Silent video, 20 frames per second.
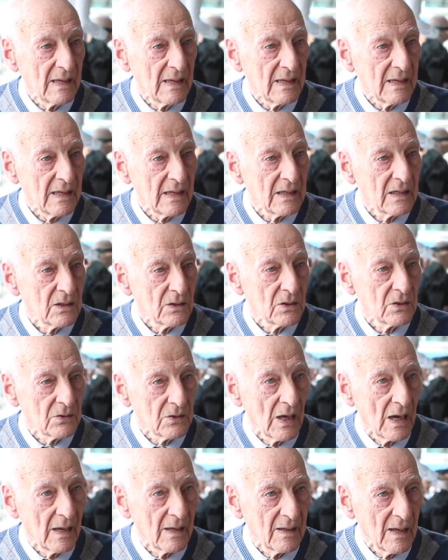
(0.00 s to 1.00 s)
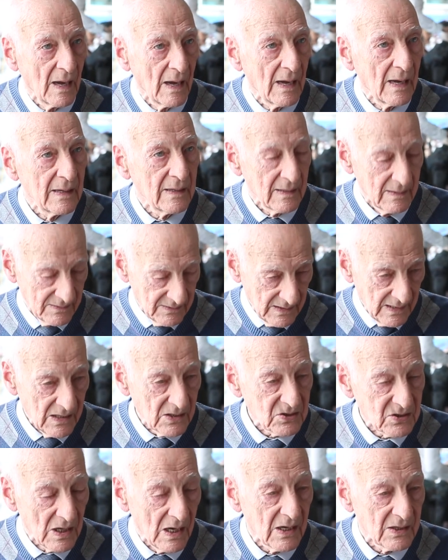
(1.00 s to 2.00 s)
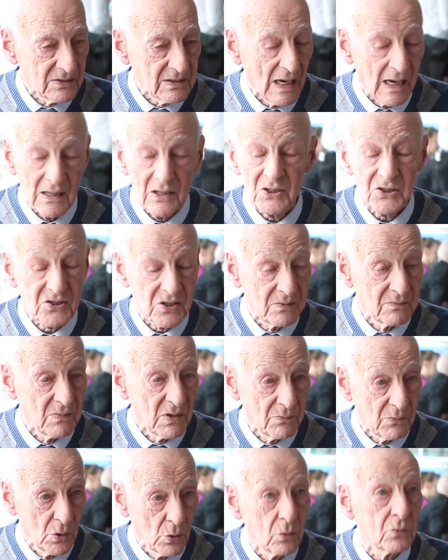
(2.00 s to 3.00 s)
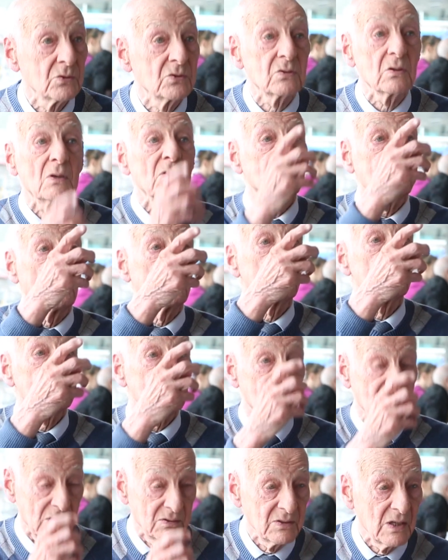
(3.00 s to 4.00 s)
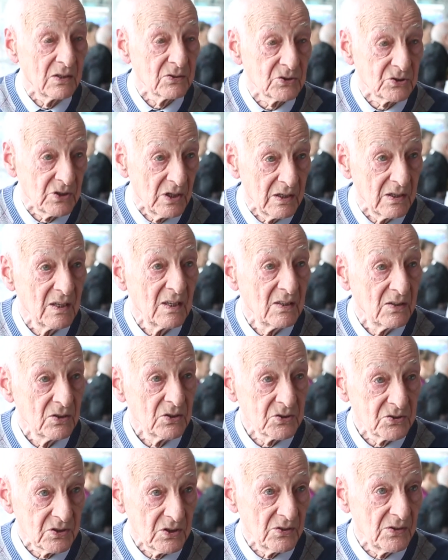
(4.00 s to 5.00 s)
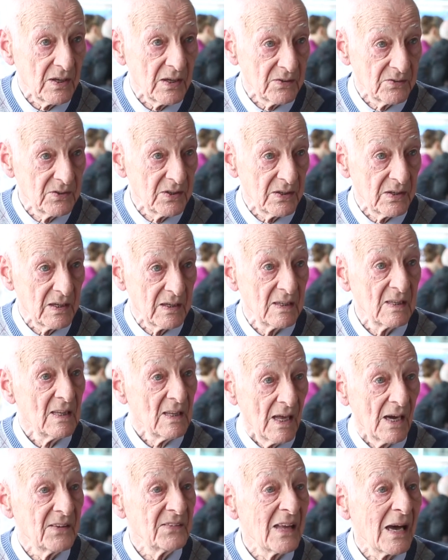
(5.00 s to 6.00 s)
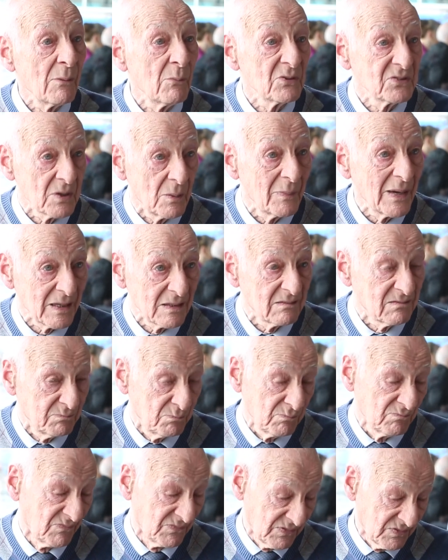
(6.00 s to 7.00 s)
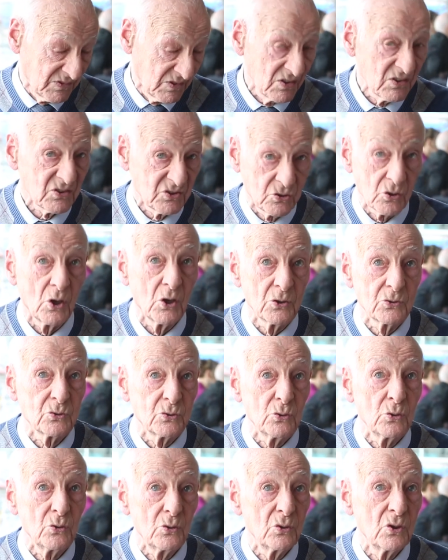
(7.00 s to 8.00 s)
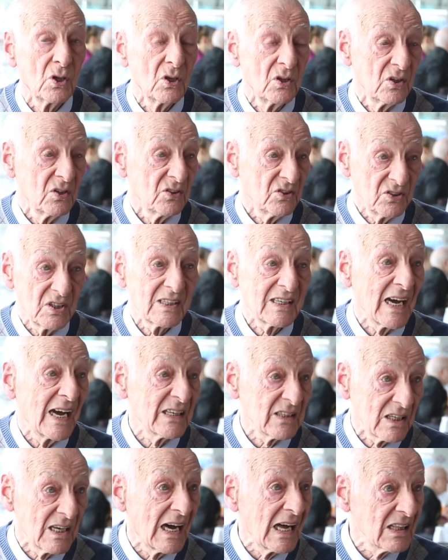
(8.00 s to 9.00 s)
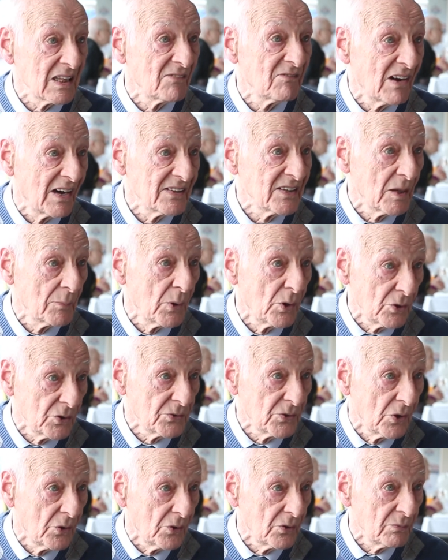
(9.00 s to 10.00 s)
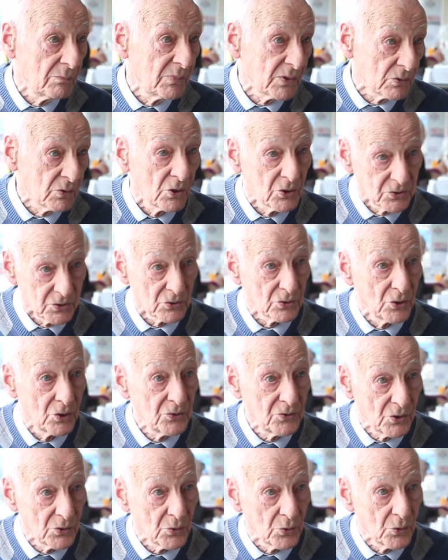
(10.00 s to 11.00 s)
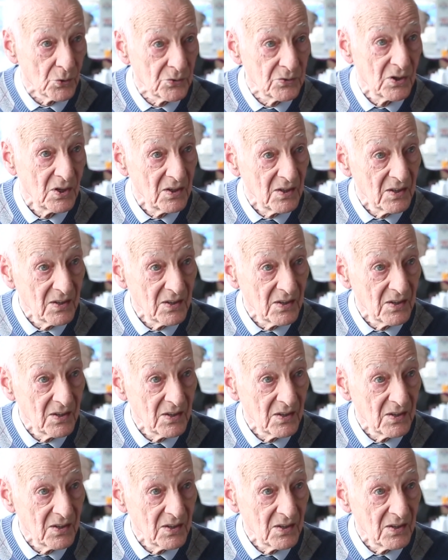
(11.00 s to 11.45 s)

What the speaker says: Yes, I had Alison, that's my oldest son, that's right, used to then, and that was a big sort of you can't gallivant about now because you're on your own,